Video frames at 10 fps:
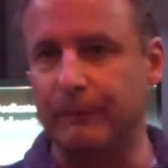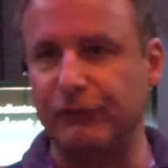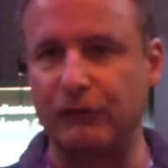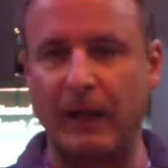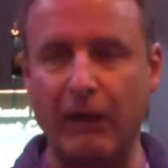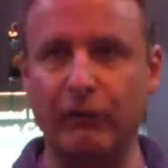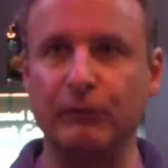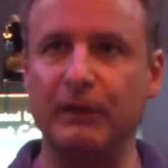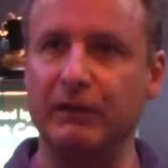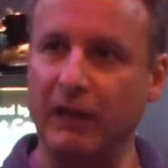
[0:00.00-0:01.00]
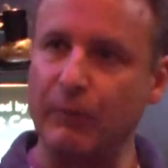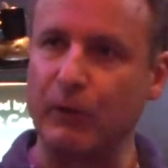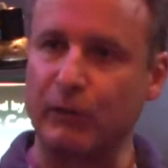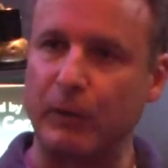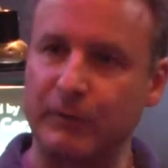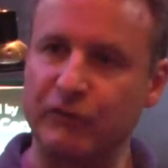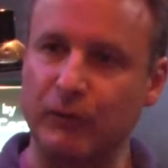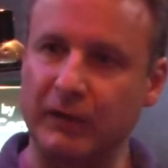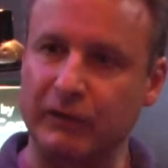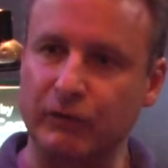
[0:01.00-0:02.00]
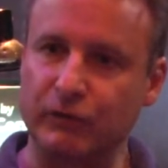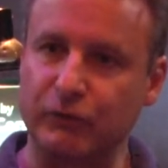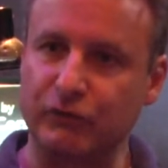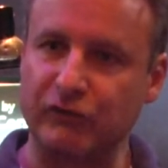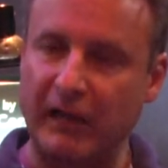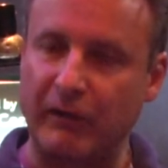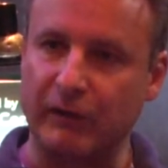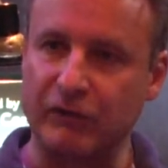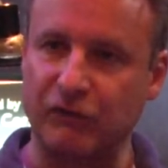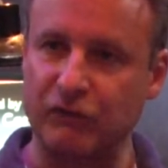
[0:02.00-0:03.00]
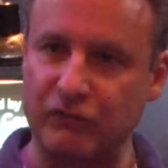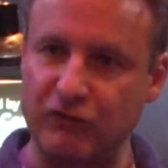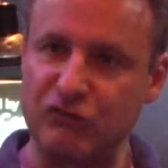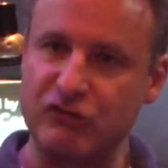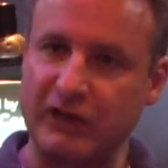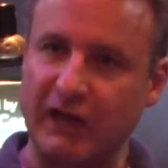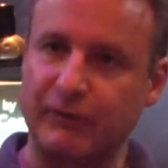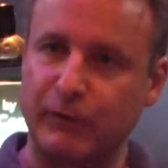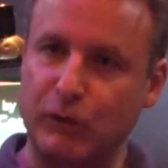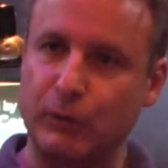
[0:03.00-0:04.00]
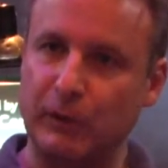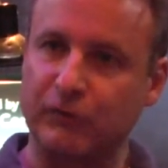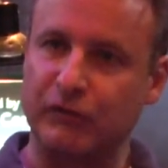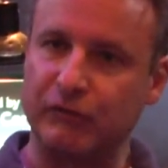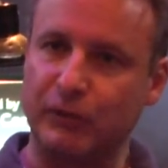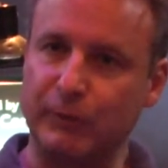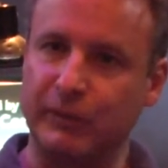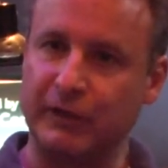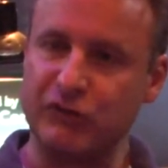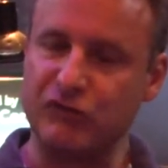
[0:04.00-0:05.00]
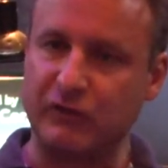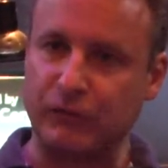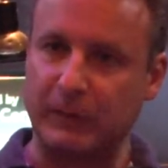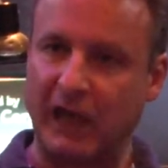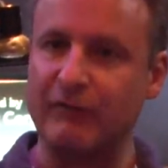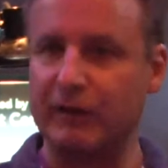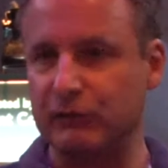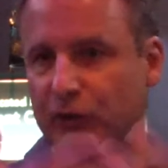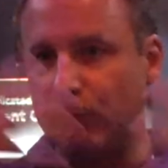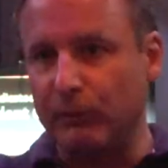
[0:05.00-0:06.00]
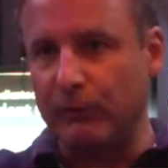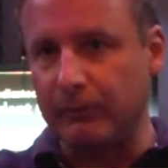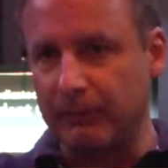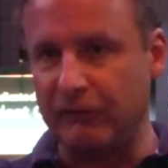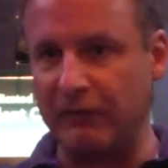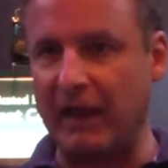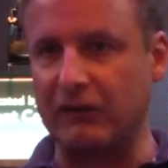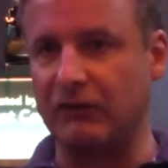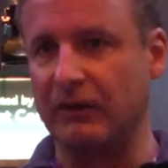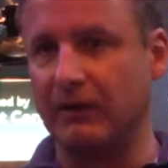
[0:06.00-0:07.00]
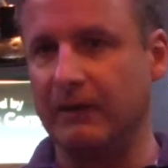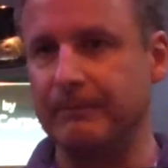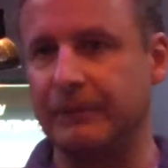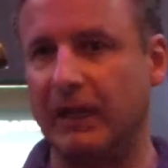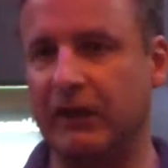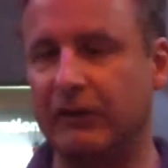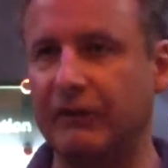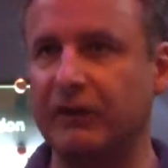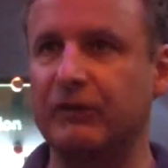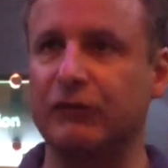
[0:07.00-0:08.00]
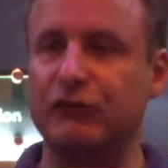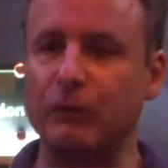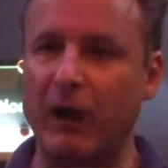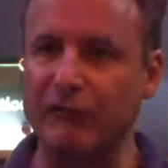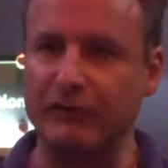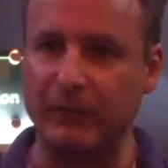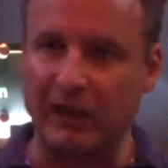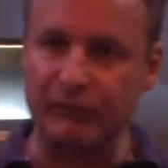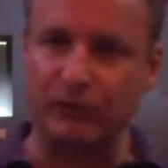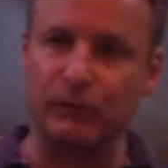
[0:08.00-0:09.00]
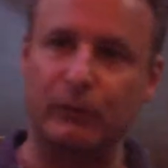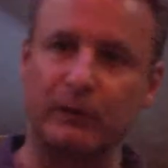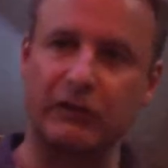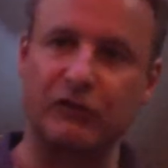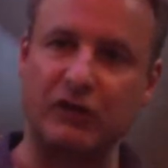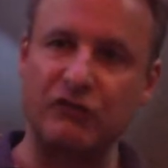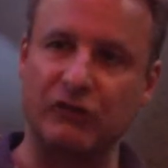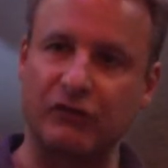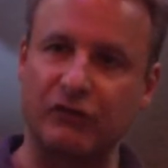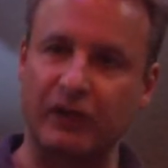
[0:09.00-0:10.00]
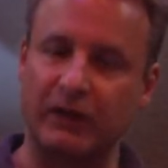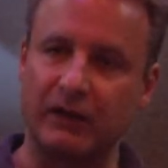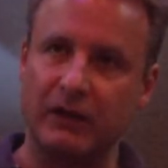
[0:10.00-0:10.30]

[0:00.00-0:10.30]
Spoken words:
So how can we network what we're doing at the local scale and just stitch together a quilt of local initiatives but have a global effect? And I think too often we have local organizations that